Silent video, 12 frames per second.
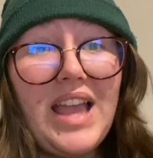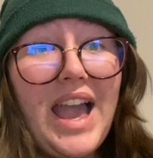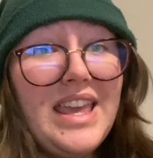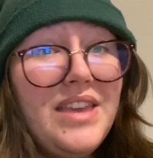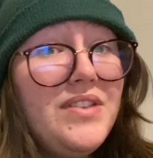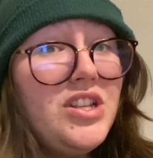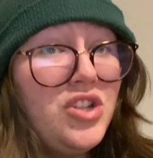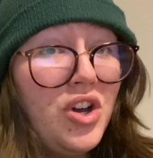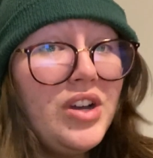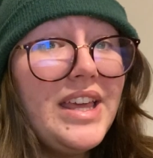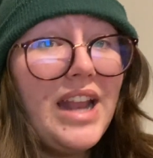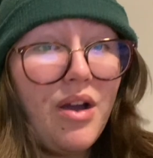I even
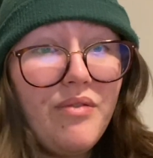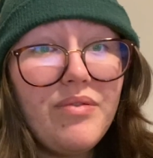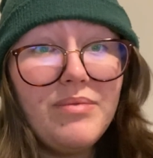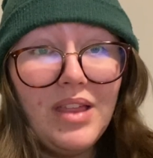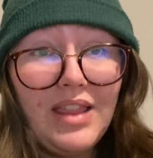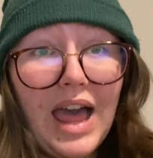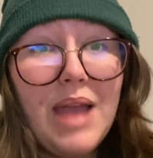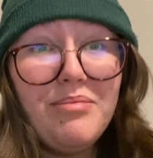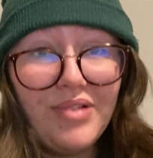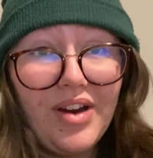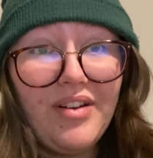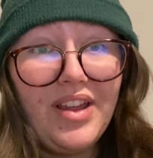took it out from the
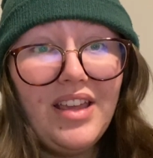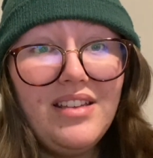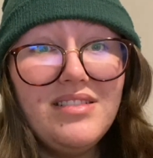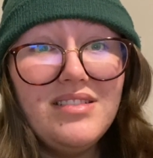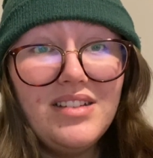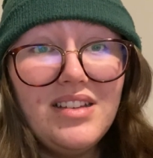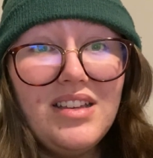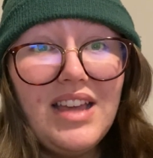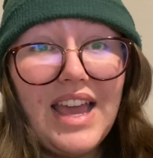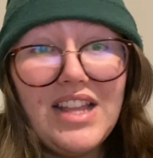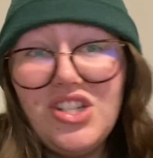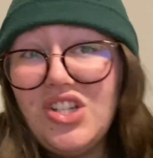library
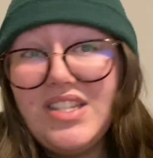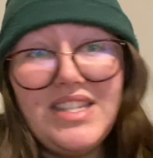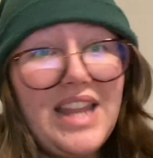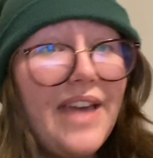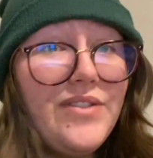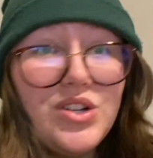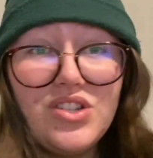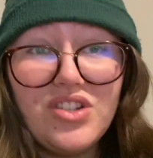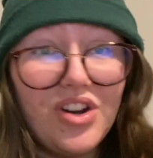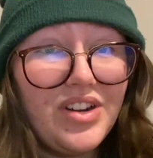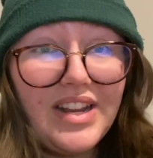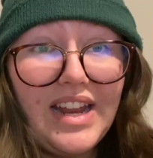and just never
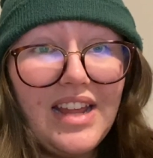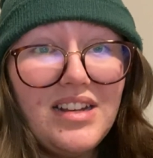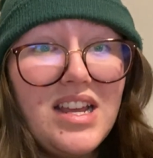started it.